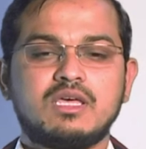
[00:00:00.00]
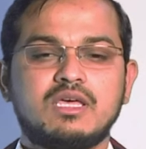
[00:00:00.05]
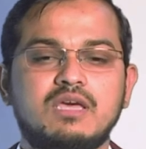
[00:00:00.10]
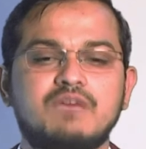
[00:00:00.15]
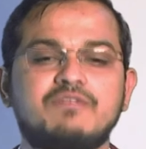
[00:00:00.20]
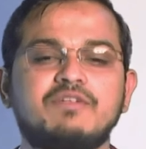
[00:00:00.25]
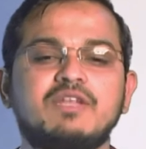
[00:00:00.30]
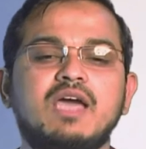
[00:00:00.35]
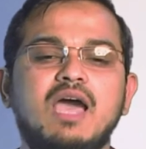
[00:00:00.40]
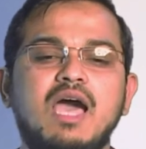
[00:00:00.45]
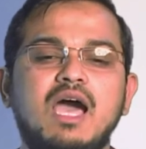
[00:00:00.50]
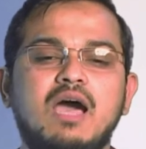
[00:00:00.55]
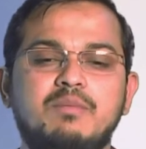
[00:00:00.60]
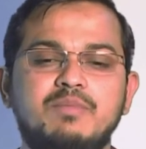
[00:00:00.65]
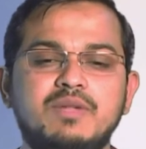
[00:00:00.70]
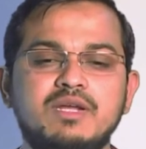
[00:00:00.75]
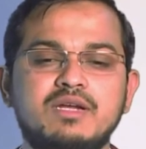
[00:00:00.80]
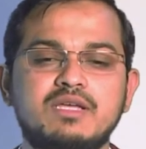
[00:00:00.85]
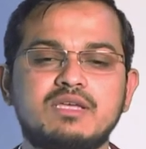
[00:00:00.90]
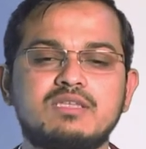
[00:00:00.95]
If an
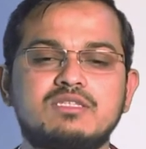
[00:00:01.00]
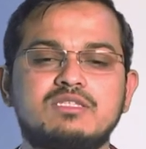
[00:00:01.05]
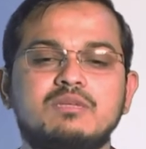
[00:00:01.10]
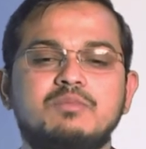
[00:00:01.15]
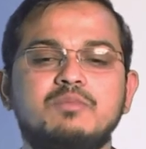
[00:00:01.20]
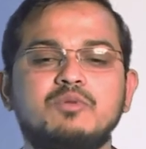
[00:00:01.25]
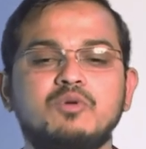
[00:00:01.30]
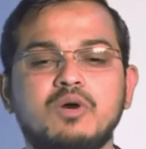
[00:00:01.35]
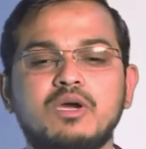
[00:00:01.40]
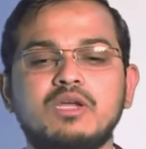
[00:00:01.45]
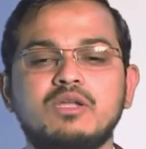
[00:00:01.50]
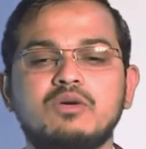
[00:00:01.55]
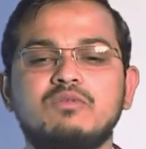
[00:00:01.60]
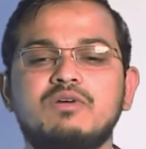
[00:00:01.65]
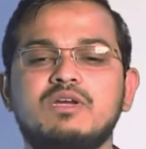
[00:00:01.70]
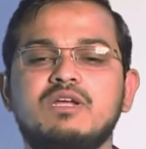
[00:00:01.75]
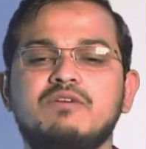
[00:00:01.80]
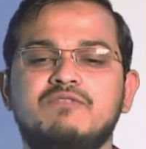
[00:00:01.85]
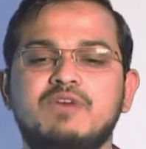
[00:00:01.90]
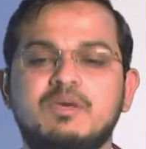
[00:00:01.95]
applet is deployed
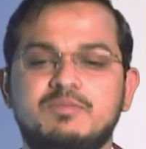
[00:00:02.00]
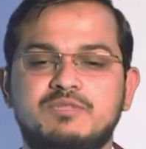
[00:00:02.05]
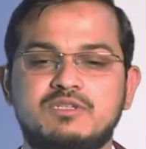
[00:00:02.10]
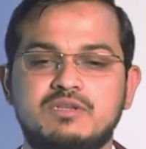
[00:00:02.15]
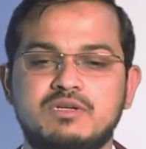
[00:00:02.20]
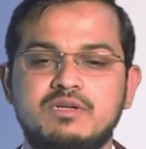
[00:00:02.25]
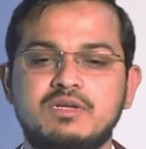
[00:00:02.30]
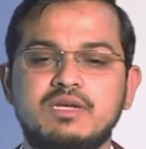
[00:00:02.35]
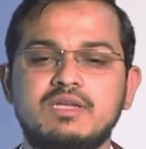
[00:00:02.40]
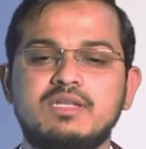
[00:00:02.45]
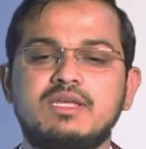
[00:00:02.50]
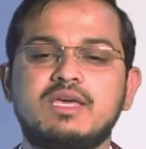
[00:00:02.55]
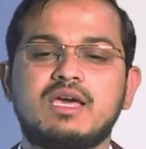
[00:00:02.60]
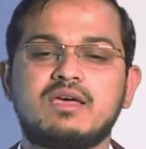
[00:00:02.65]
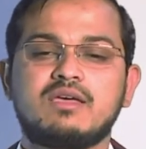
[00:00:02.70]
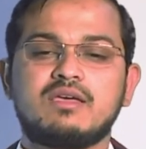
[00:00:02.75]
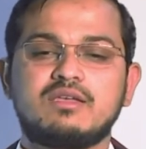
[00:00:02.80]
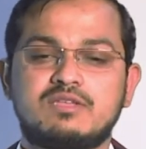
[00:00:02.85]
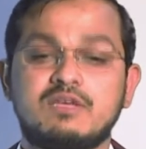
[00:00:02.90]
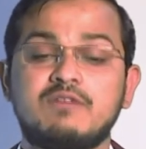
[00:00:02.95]
over a web
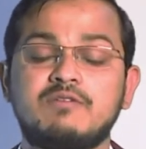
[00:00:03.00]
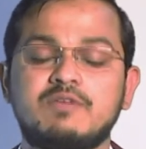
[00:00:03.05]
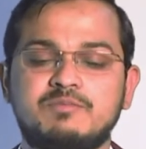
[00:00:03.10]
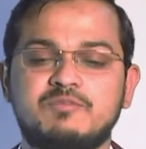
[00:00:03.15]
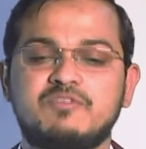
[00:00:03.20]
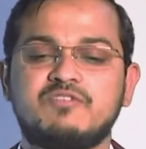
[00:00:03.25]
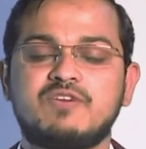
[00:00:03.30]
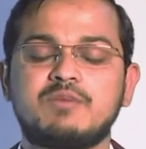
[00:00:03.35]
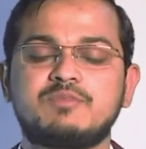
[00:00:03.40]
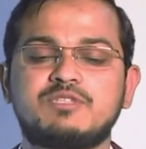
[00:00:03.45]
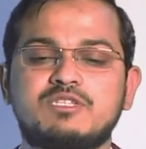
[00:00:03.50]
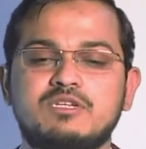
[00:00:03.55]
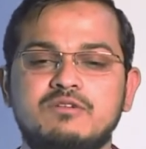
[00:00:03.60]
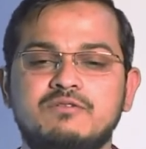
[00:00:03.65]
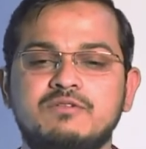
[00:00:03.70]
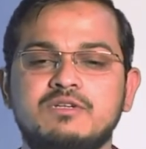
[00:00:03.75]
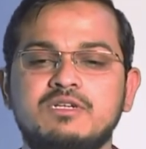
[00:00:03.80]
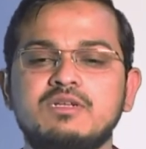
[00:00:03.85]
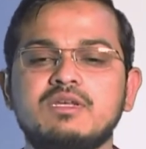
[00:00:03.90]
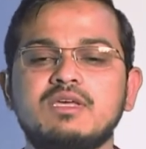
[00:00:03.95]

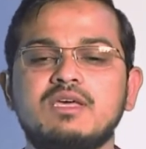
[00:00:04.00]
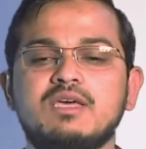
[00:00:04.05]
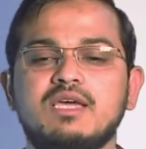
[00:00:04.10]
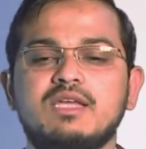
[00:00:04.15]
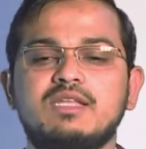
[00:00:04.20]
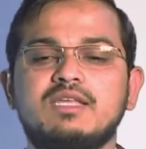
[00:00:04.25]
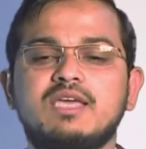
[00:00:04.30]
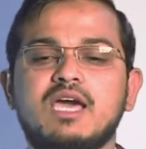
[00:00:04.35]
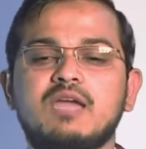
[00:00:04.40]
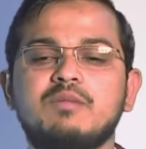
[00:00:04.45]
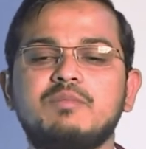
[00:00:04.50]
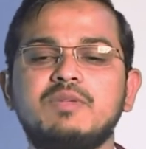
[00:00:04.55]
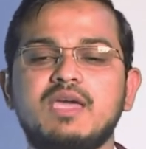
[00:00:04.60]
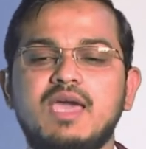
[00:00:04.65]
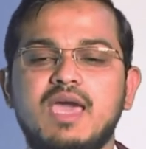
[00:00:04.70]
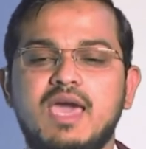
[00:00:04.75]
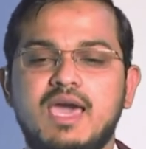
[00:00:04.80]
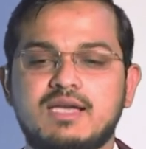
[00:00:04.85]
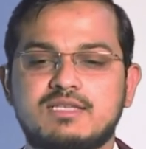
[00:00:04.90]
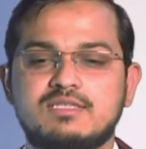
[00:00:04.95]
server, it can be
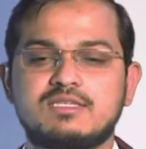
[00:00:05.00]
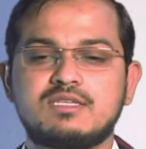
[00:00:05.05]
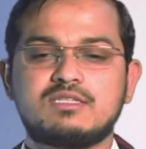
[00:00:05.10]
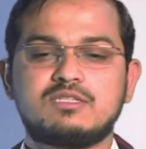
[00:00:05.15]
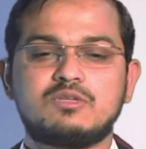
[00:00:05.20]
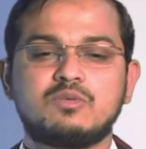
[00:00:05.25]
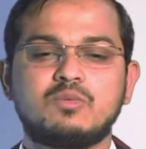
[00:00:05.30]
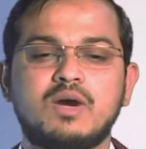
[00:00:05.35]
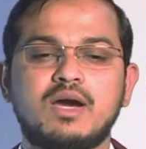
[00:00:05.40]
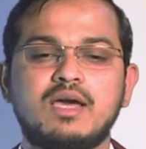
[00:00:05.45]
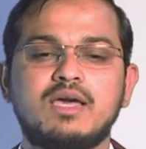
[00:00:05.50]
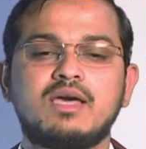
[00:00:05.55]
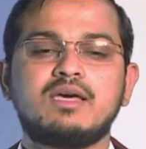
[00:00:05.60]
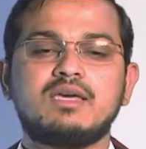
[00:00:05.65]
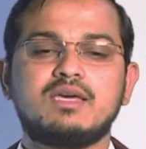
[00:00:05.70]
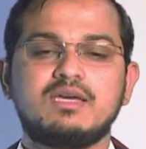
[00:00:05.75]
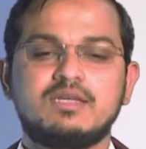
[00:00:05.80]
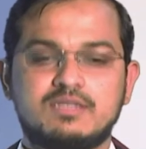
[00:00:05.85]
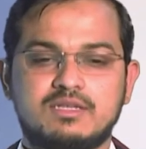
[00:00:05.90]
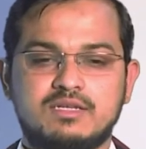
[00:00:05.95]
accessed via
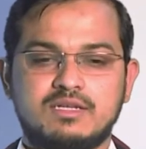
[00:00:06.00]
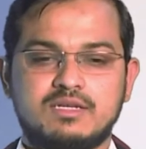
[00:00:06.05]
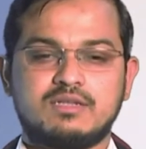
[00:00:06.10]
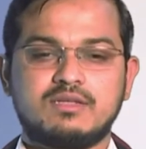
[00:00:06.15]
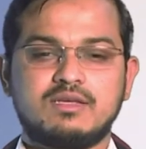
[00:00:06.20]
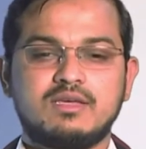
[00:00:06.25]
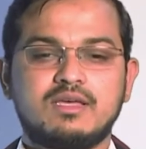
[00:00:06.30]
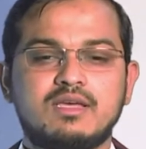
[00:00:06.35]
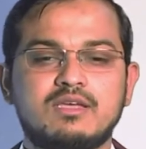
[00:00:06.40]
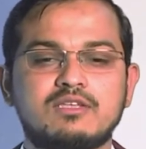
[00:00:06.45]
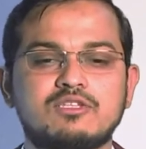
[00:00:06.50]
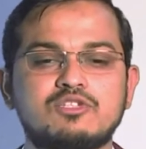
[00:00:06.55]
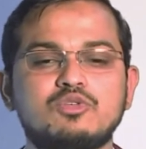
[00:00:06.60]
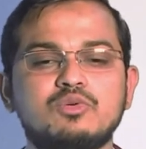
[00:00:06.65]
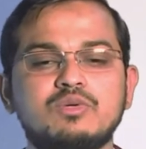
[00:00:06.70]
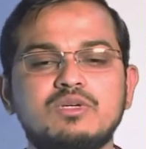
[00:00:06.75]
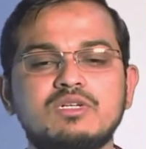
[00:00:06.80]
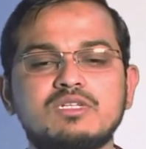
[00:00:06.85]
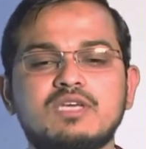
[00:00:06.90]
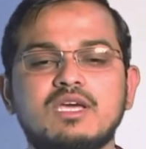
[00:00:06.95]
internet.
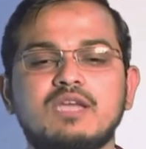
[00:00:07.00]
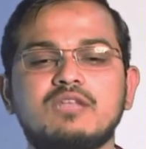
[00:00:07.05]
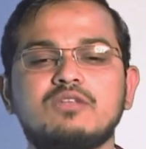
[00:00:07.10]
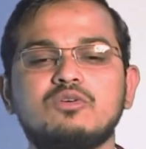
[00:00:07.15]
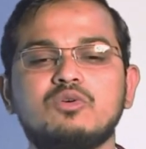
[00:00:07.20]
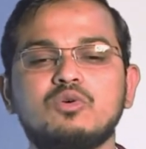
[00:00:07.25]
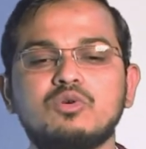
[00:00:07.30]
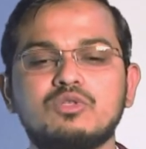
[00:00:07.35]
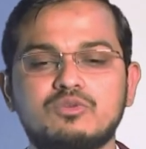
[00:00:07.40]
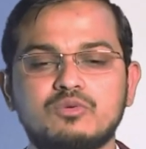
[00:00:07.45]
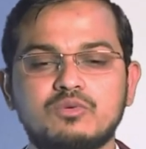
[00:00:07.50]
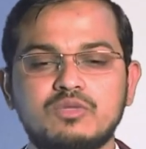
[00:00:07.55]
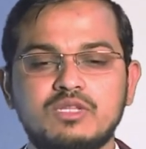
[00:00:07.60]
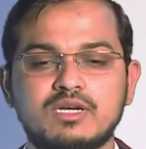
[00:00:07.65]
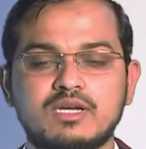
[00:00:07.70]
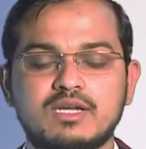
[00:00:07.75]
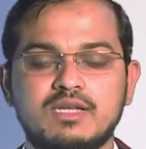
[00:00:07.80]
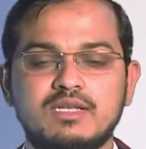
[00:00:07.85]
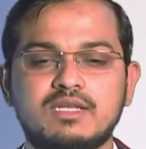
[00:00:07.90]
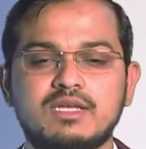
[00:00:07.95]
Students can go through the
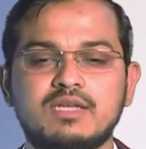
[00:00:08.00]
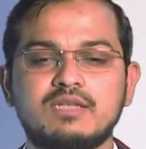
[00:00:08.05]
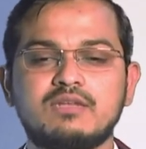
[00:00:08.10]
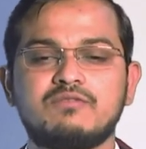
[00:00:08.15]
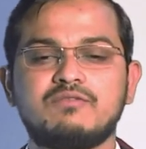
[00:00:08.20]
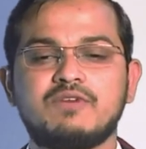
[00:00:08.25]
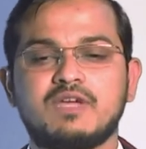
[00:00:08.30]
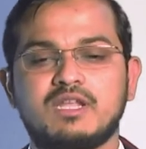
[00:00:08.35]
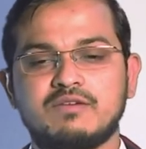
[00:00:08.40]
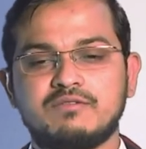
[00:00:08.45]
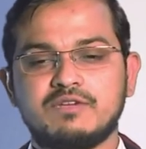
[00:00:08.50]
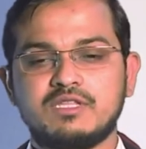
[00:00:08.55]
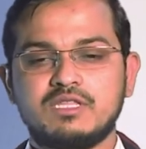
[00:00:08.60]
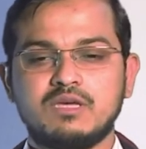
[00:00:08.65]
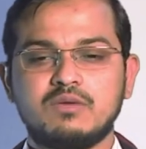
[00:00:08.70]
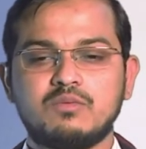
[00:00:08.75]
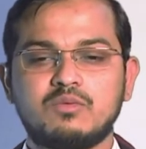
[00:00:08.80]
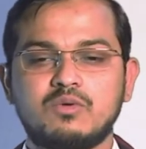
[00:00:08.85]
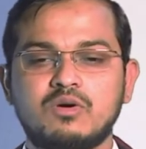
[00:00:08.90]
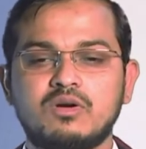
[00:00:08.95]
content whenever
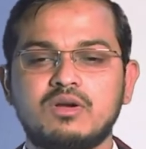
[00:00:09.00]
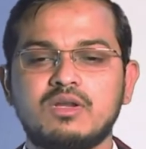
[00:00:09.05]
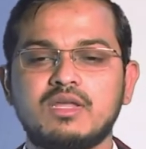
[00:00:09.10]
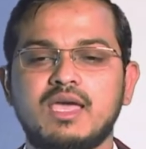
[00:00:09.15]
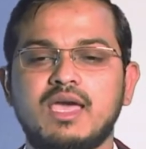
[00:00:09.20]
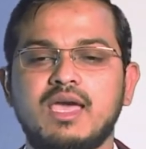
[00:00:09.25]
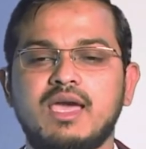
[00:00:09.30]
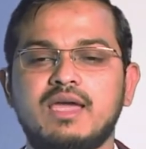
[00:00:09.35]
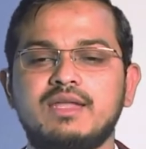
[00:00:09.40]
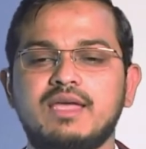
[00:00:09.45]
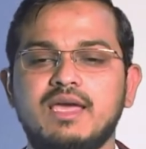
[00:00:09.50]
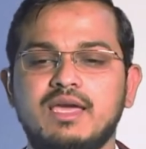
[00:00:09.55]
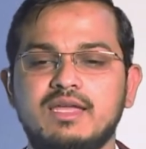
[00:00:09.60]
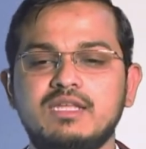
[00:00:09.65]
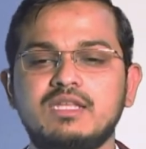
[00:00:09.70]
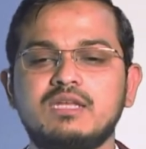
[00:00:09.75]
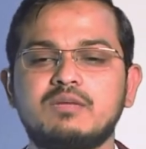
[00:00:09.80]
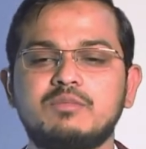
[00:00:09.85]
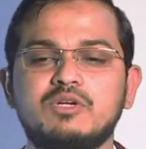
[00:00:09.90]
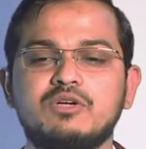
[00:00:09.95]
they want and
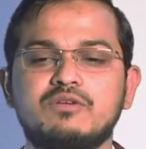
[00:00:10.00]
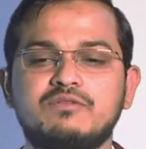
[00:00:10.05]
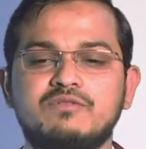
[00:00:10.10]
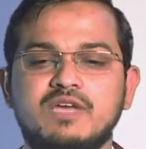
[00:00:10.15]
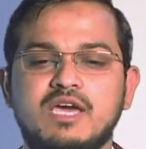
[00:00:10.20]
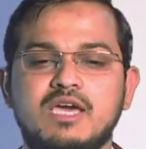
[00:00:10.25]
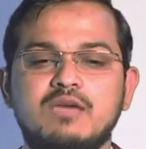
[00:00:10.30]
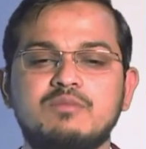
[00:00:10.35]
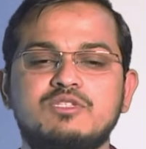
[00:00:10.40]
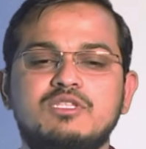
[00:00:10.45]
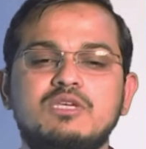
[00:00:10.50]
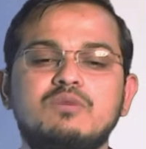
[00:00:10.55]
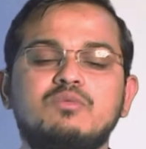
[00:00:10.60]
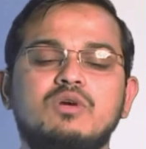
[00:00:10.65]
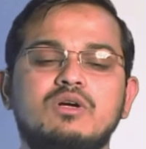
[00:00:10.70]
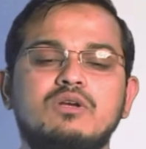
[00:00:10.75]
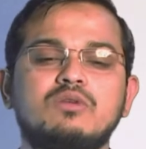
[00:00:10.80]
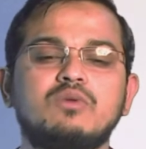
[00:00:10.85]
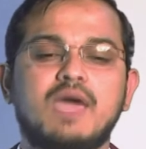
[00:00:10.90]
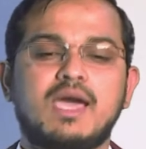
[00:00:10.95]
any number of times they
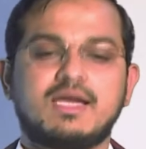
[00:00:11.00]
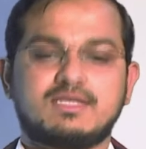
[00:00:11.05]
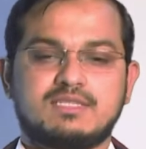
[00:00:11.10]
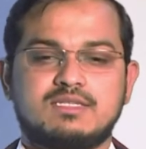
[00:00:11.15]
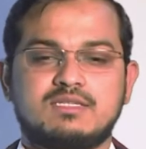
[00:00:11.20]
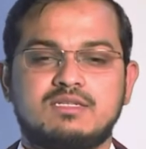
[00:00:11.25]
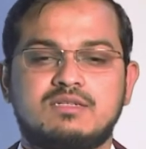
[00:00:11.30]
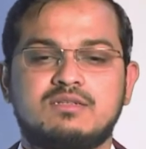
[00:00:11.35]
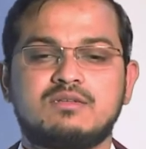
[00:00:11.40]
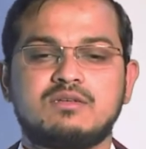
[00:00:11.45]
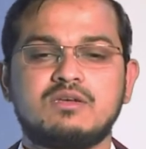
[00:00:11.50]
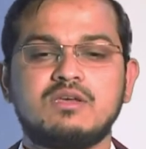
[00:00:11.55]
want to access it.